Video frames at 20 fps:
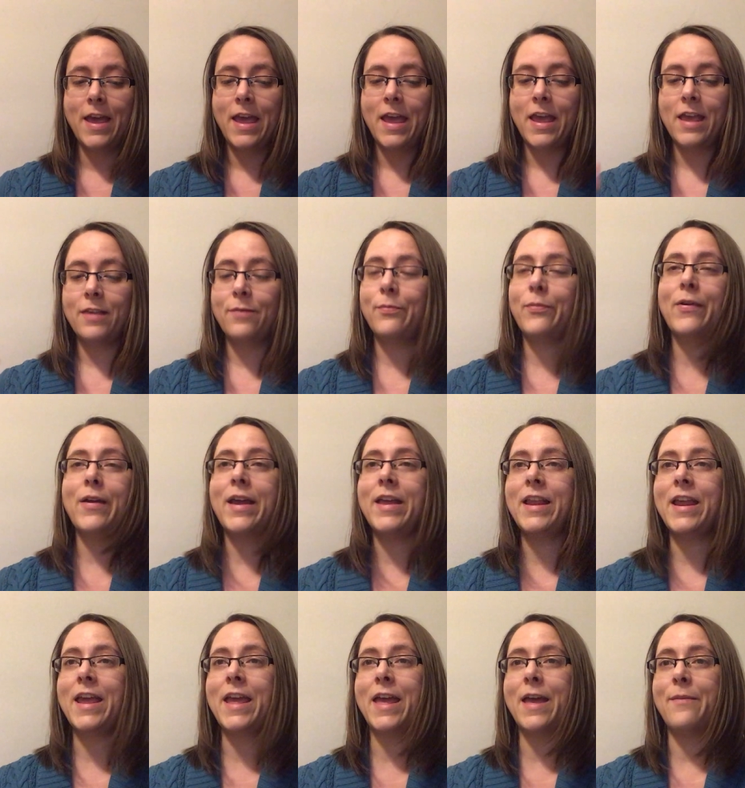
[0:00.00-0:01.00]
is pray
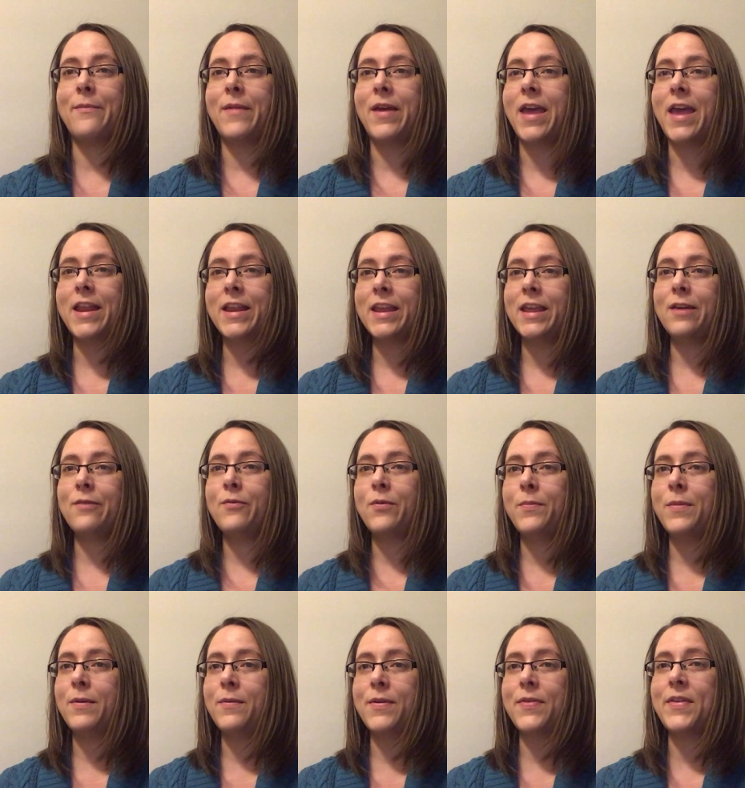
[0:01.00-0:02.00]
to him and he will
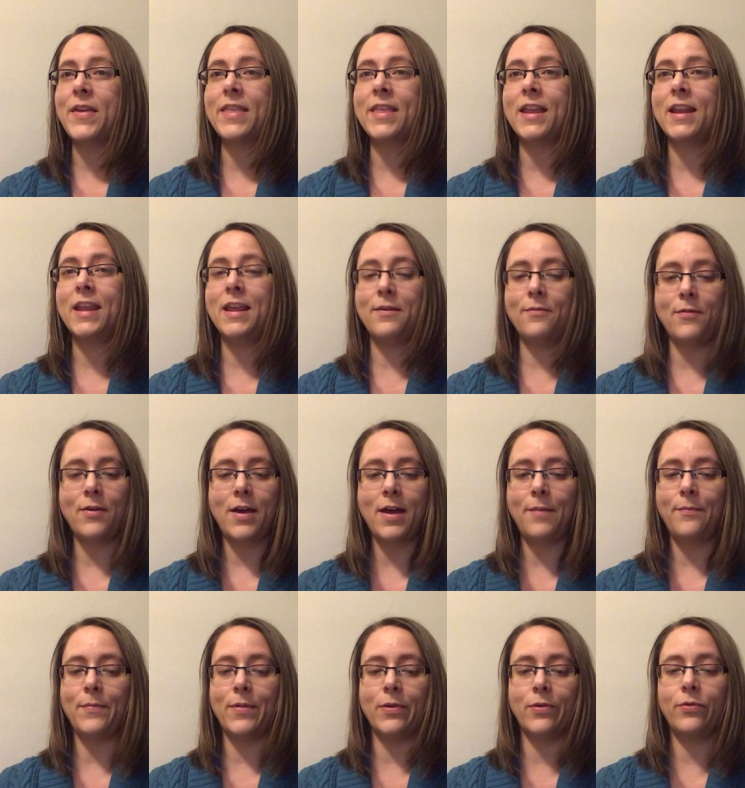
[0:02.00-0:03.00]
be with us and he will
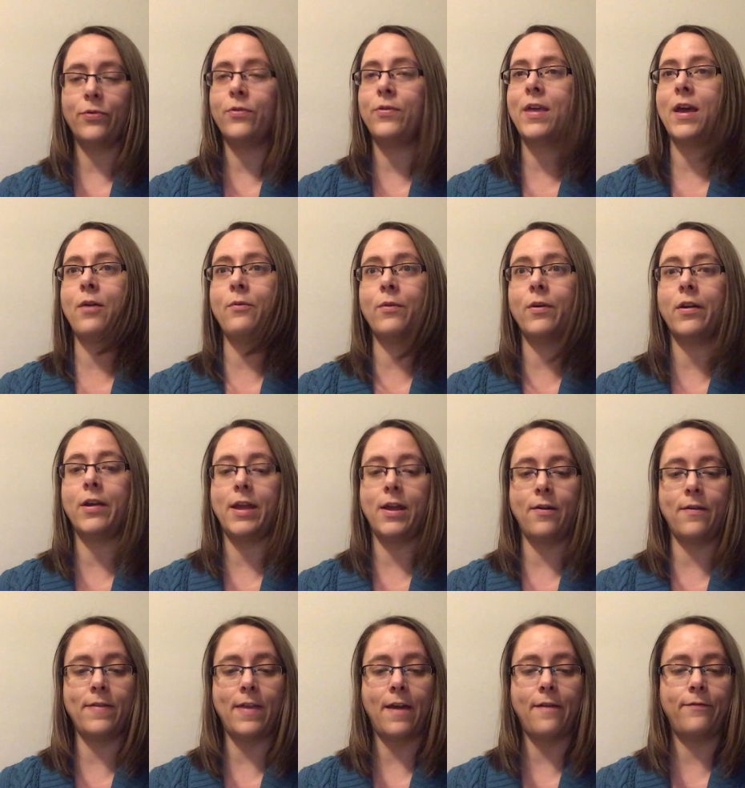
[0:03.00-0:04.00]
help us through that worry
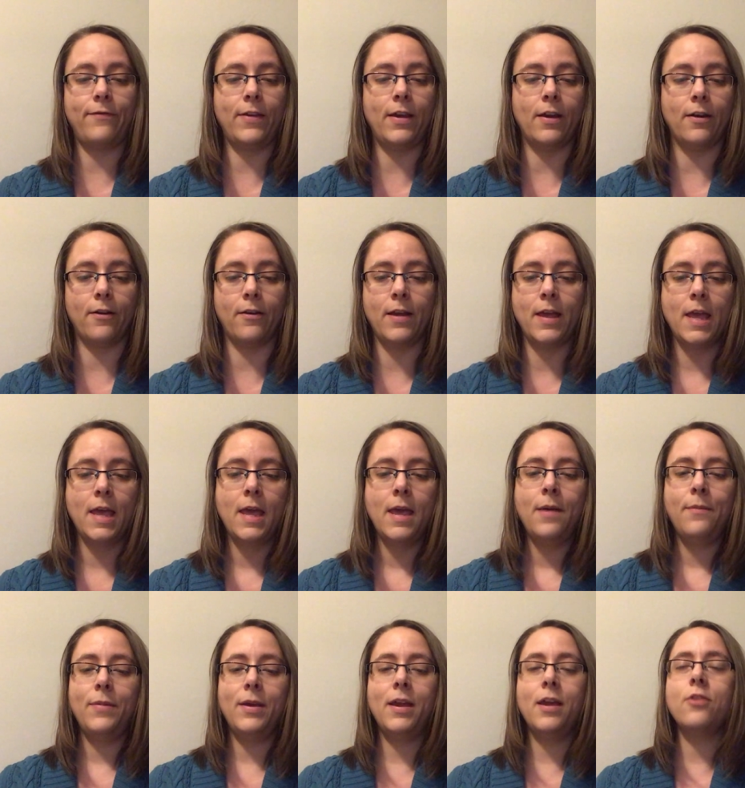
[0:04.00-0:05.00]
or that fear.
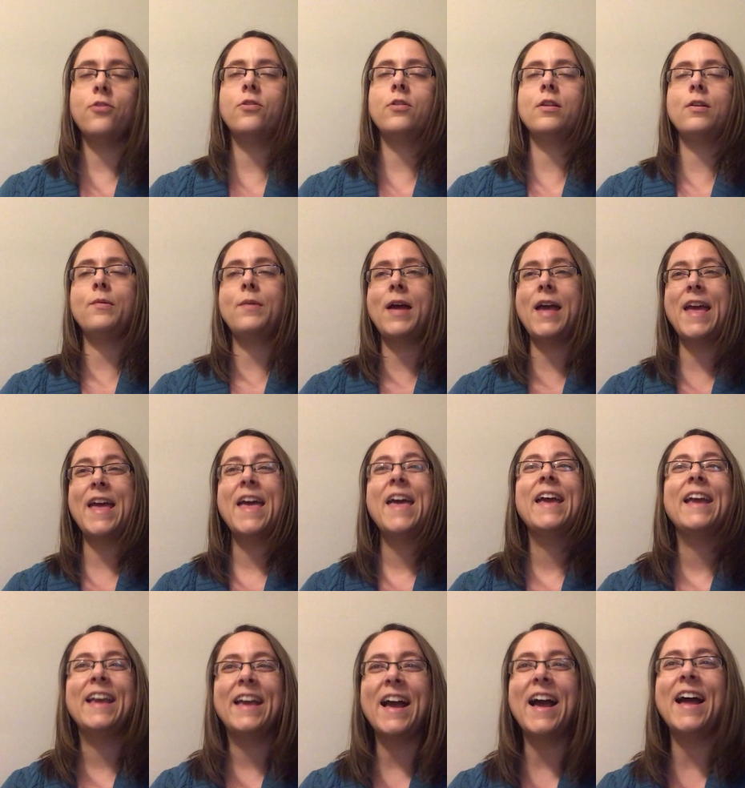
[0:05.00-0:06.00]
Because you know what?
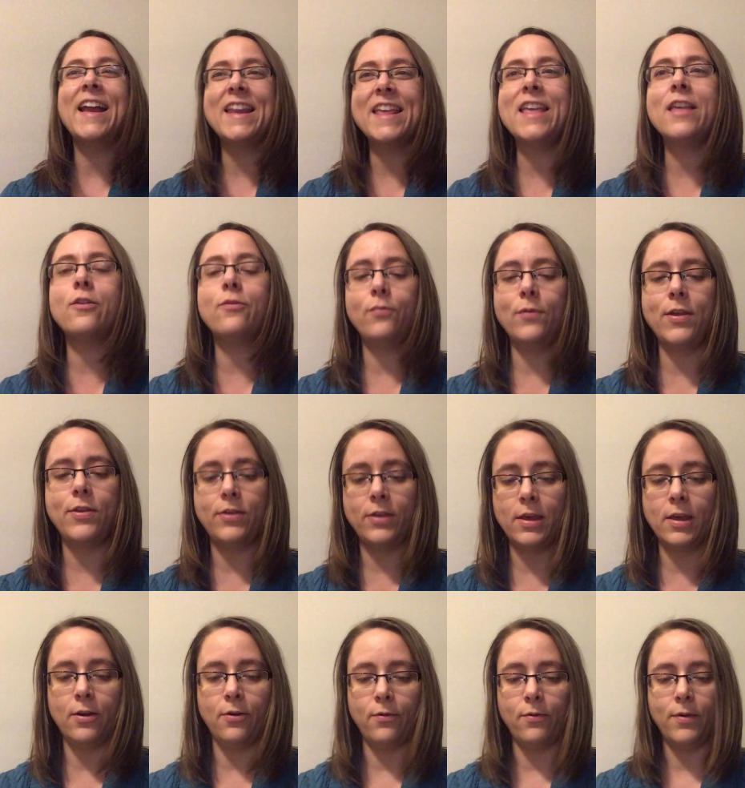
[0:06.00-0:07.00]
God is with
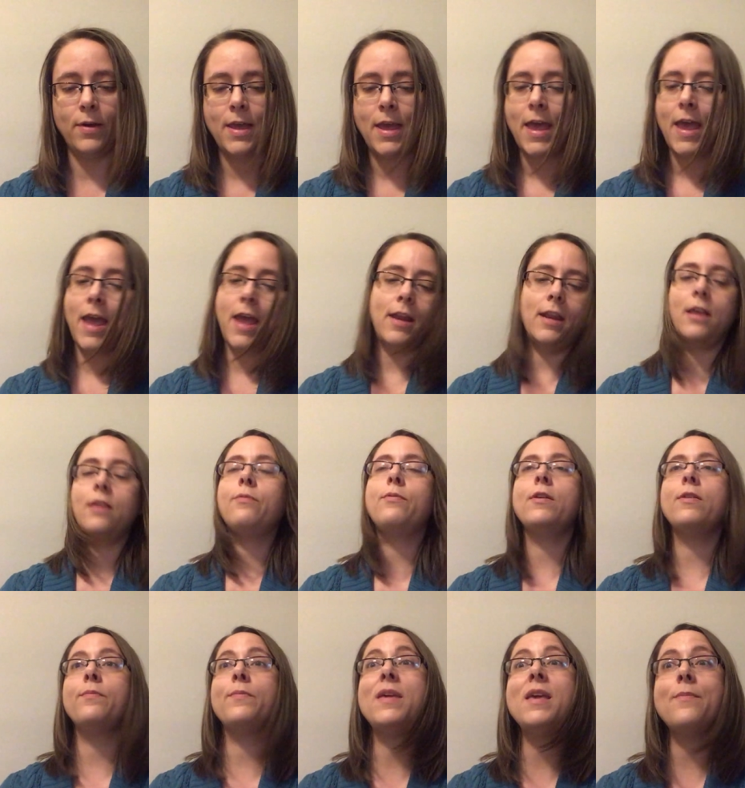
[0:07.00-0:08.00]
you and he's
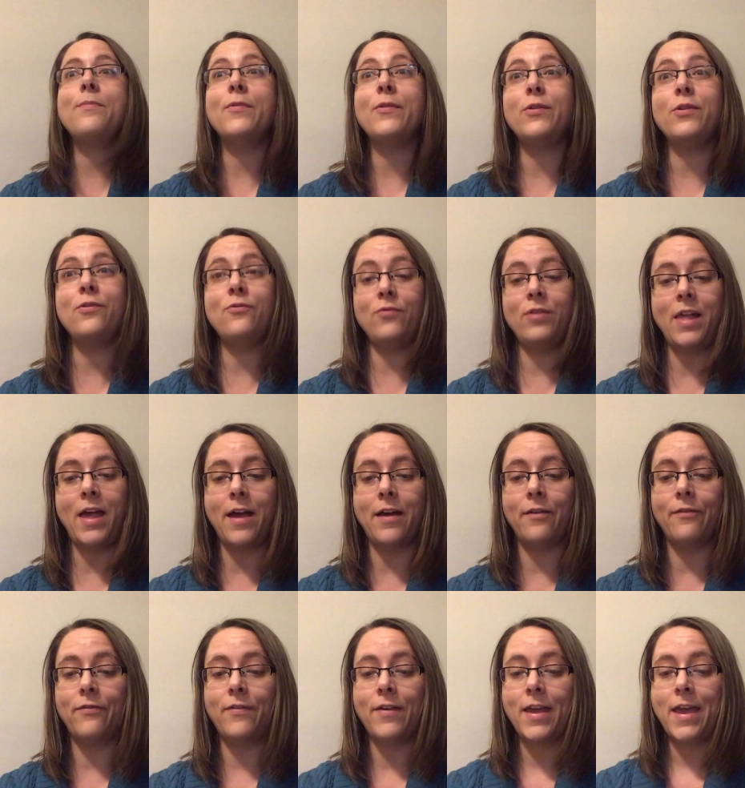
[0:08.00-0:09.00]
with people you
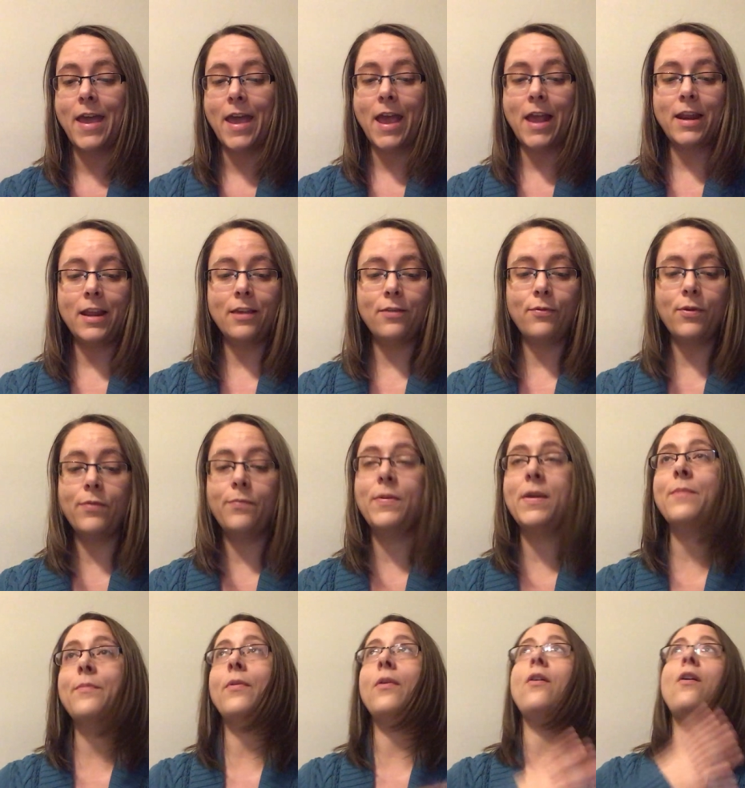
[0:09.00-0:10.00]
love and he's with
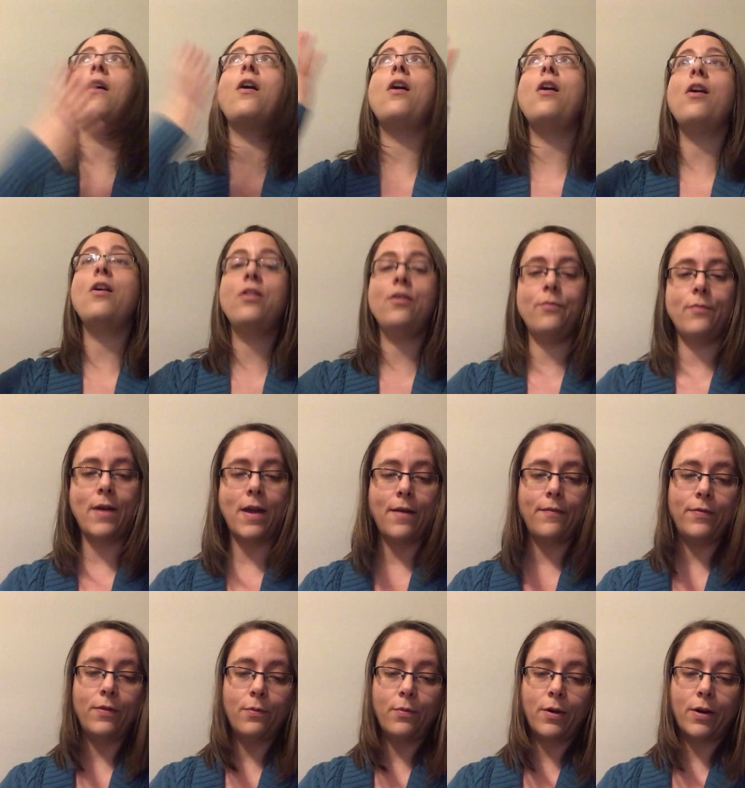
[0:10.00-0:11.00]
people all
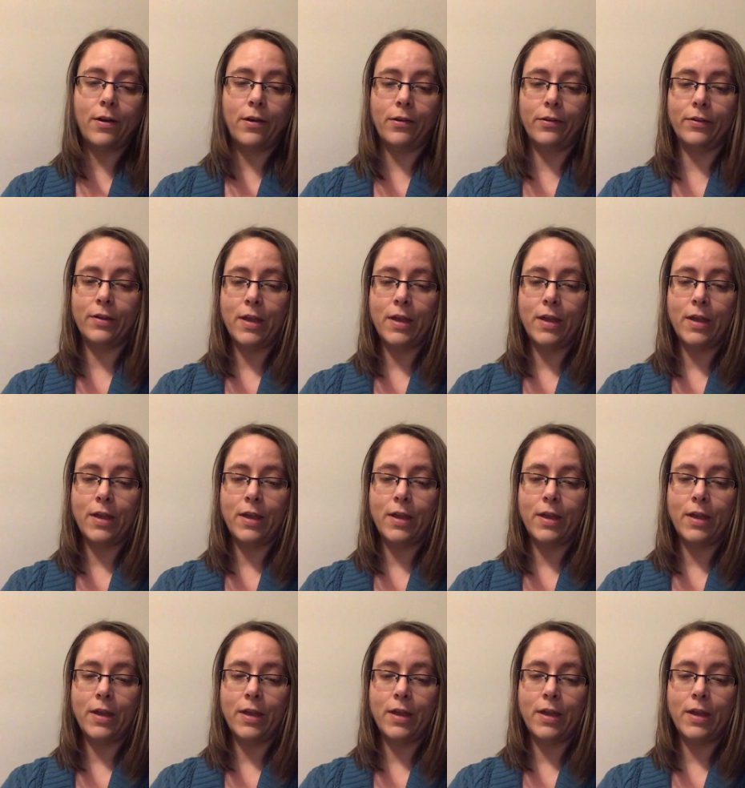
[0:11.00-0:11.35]
around the world,